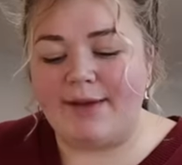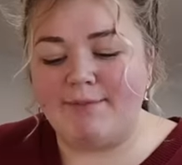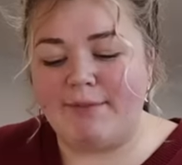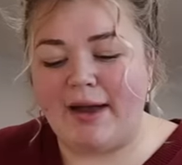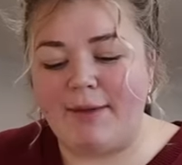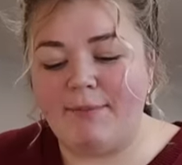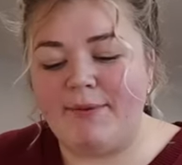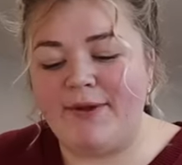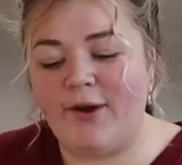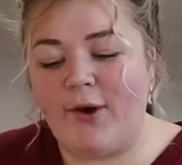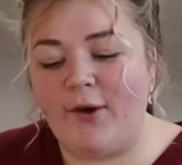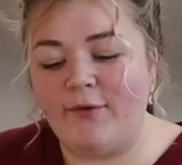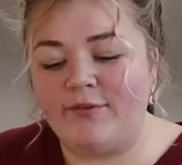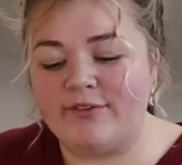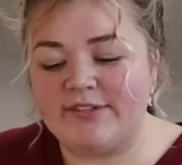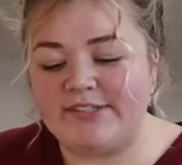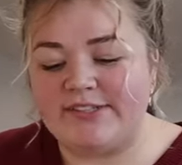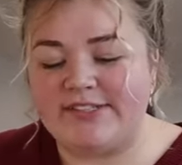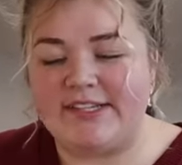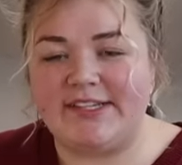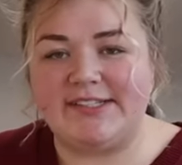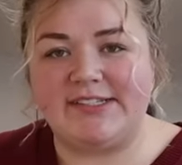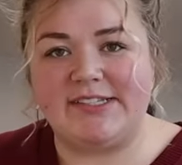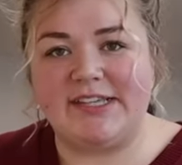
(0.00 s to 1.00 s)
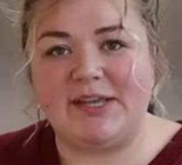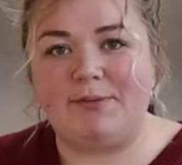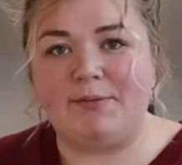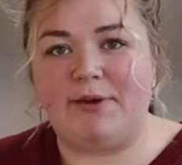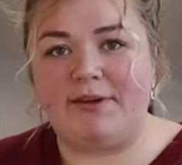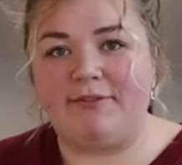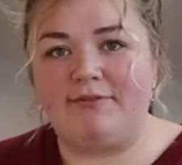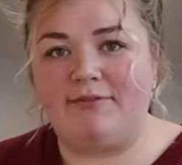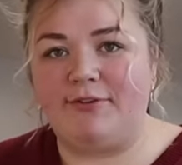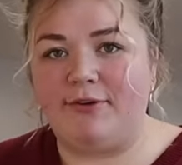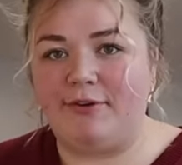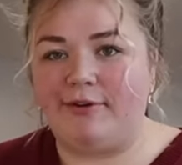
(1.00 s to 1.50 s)
I might be over seasoning
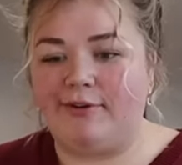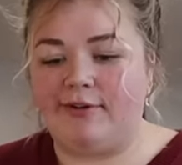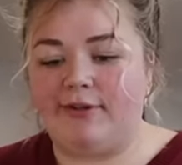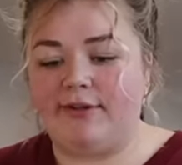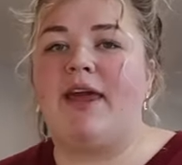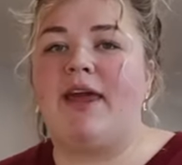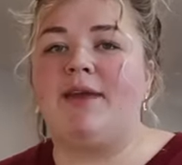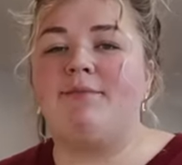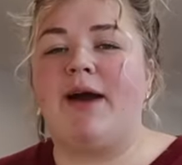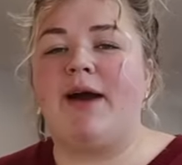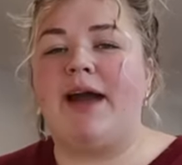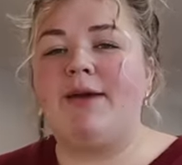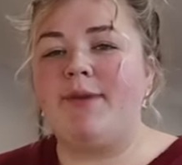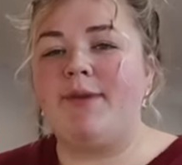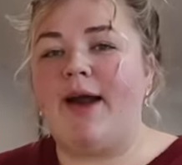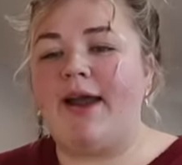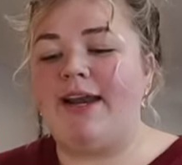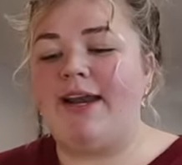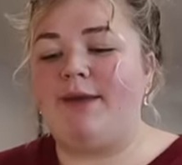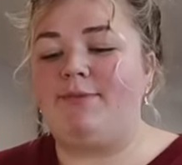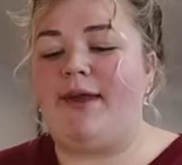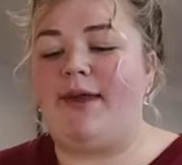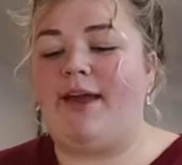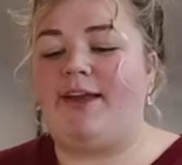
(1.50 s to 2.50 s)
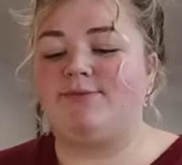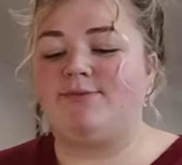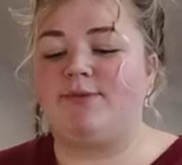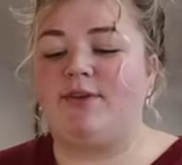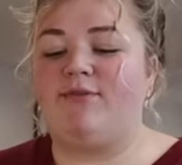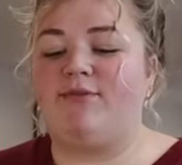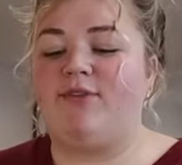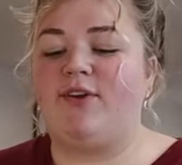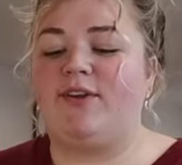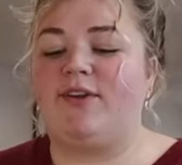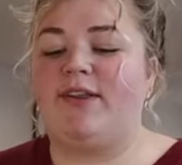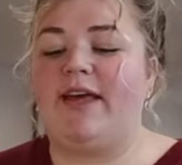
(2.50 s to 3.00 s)
my food. In my mind, it makes me
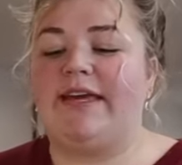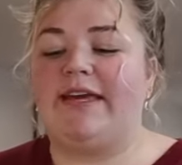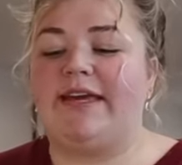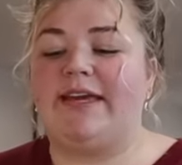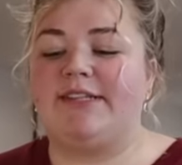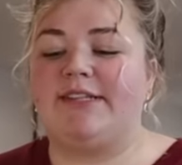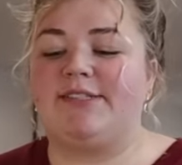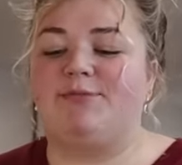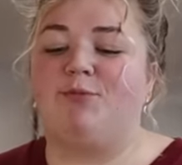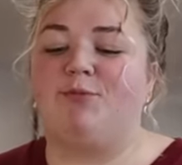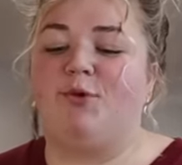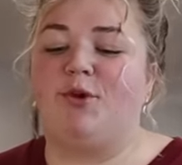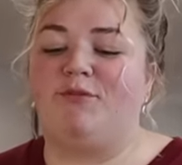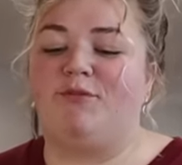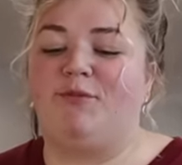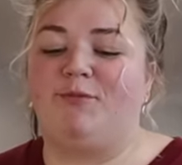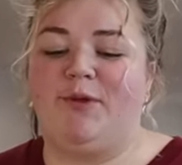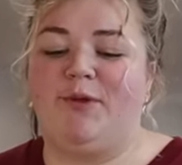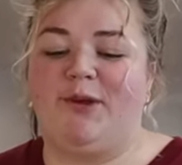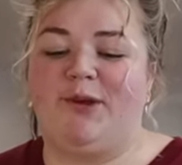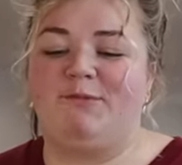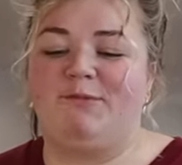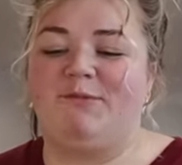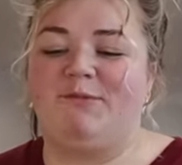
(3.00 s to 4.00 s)
feel like it's more from like a